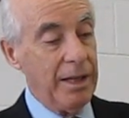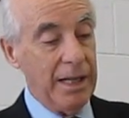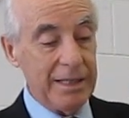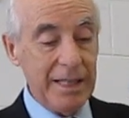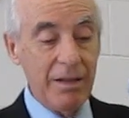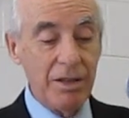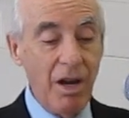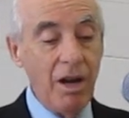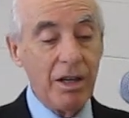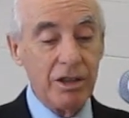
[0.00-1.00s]
And that sounds
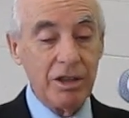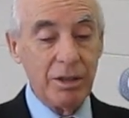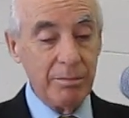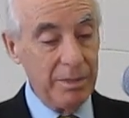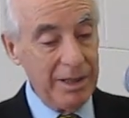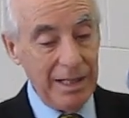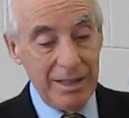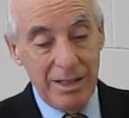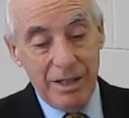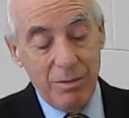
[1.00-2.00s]
harsh, but
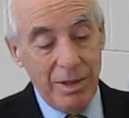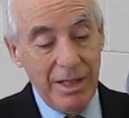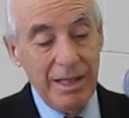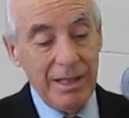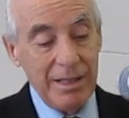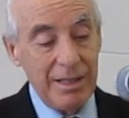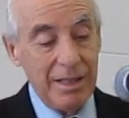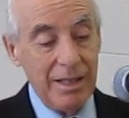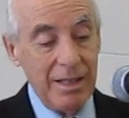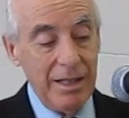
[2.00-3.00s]
that's just what it is.